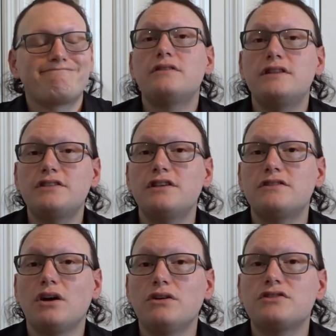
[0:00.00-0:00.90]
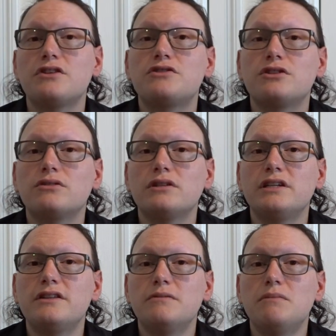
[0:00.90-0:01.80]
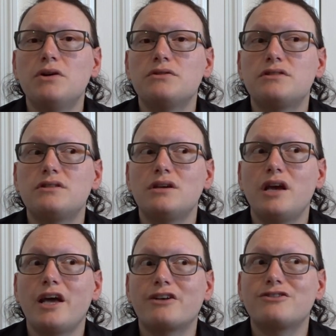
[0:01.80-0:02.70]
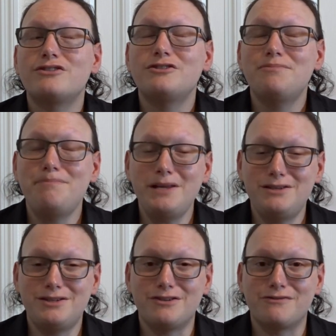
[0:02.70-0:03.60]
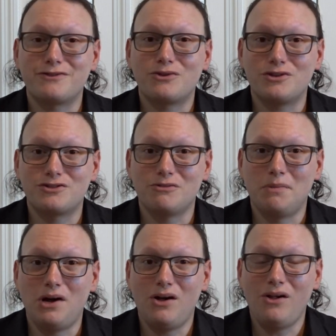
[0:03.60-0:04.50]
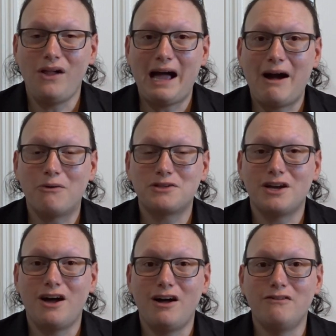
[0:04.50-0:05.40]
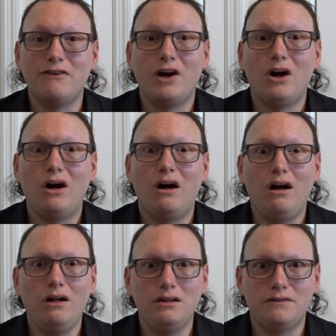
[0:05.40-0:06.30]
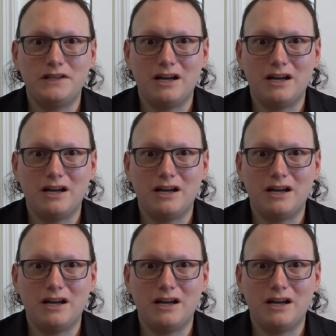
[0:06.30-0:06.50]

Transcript: This is also certainly the most expensive crystal ball out of all of the